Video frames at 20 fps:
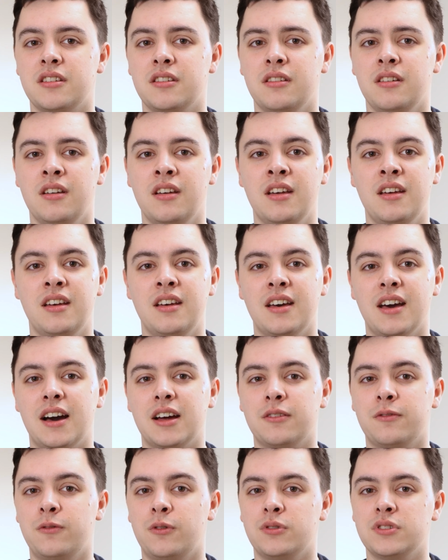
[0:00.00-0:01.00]
to,
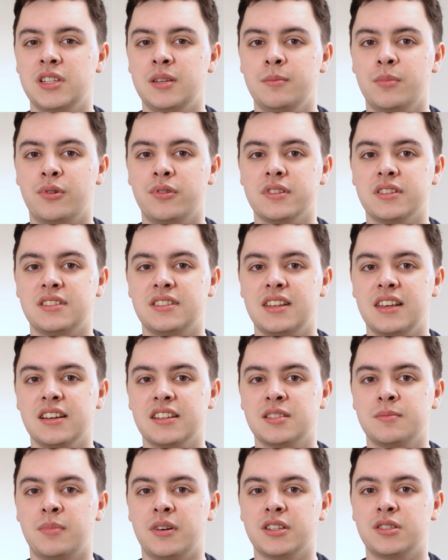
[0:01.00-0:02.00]
at
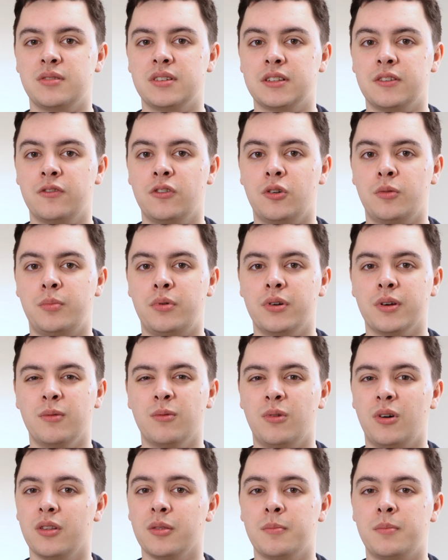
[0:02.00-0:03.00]
14.6 by
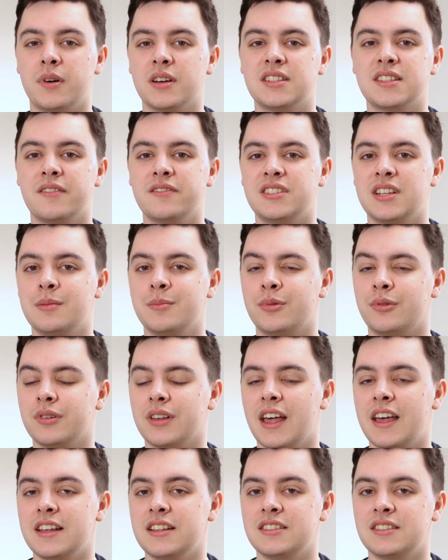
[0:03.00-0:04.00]
24.1 by
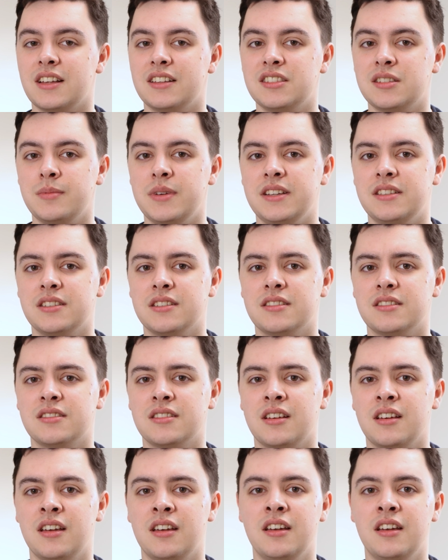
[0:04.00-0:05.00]
17.8 centimetres.